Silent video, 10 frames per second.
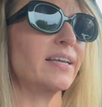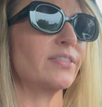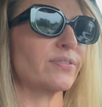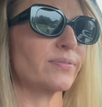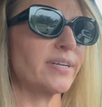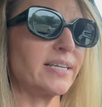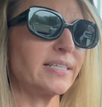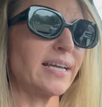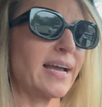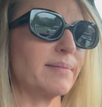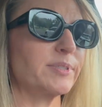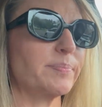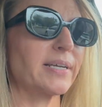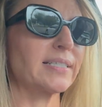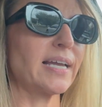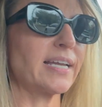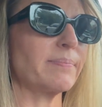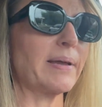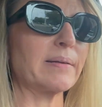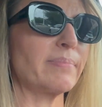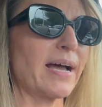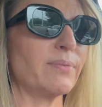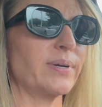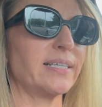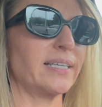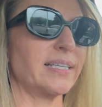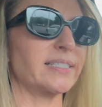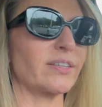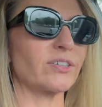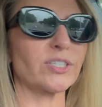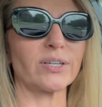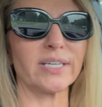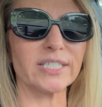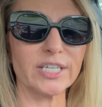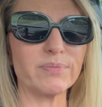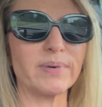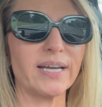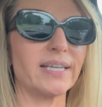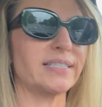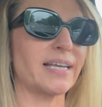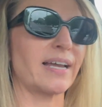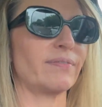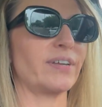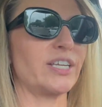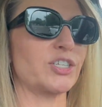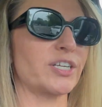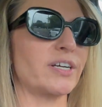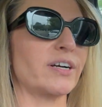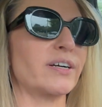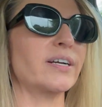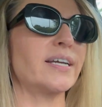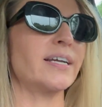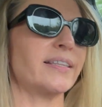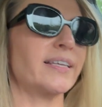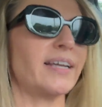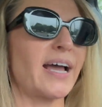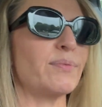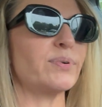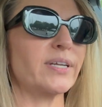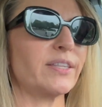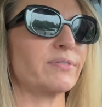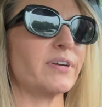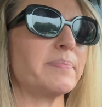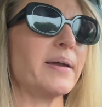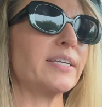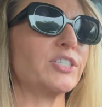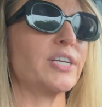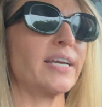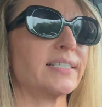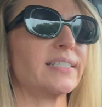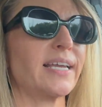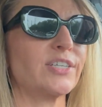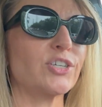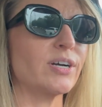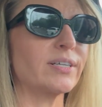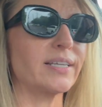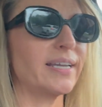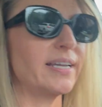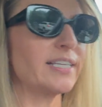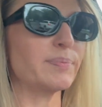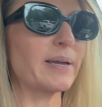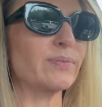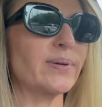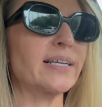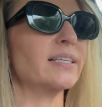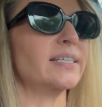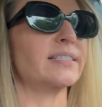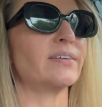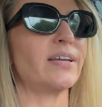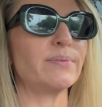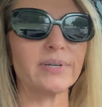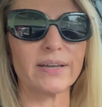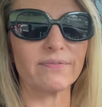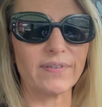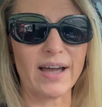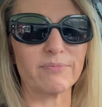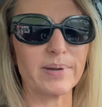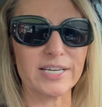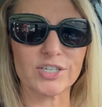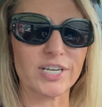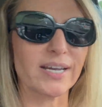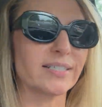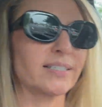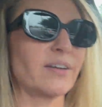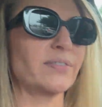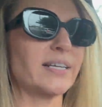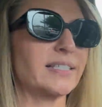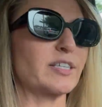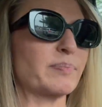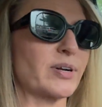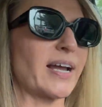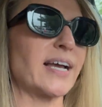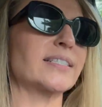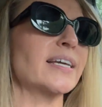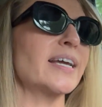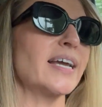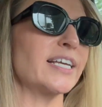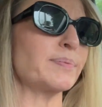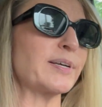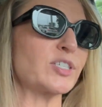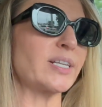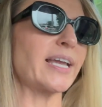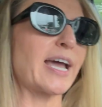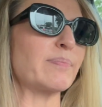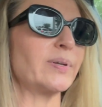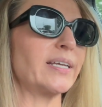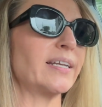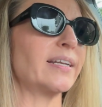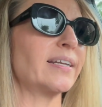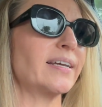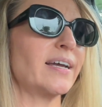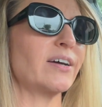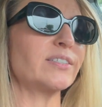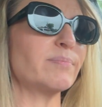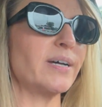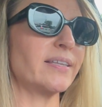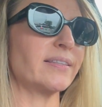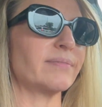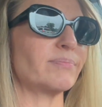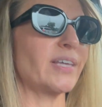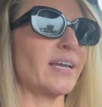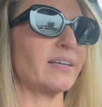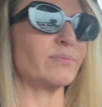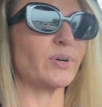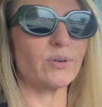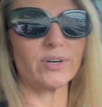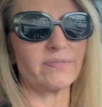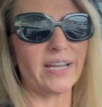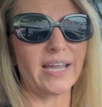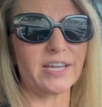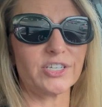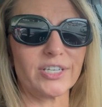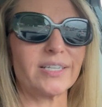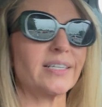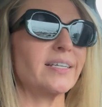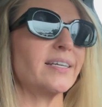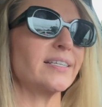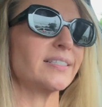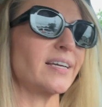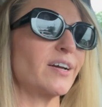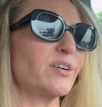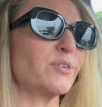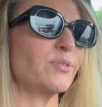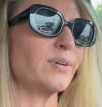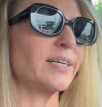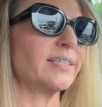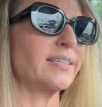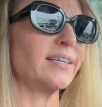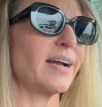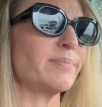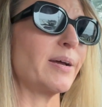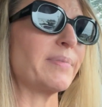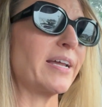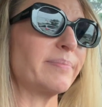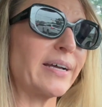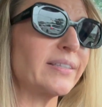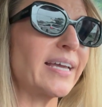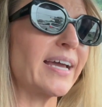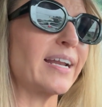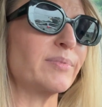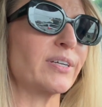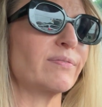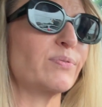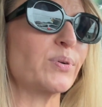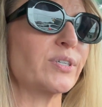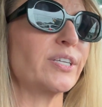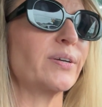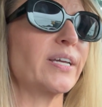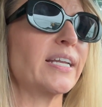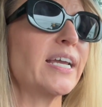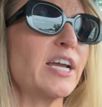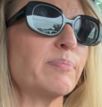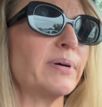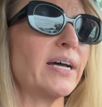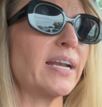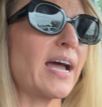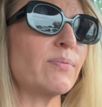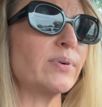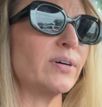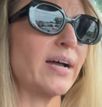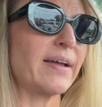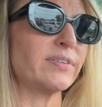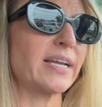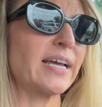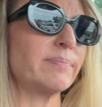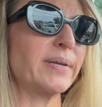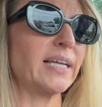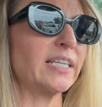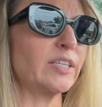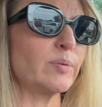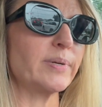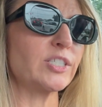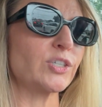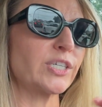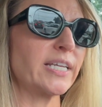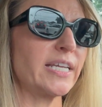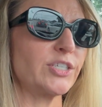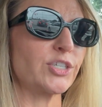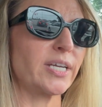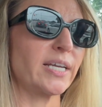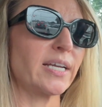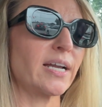3 times because I get paid bi-weekly. So there's only 2 months out of each year that I will get 3 paychecks. And Charlie, he gets paid weekly, so he will get 5 paychecks. So that's super nice, especially happening on the month that we're going on vacation. So I'm not mad about that. I'm looking forward to it. But I will have to kind of be a little bit strategic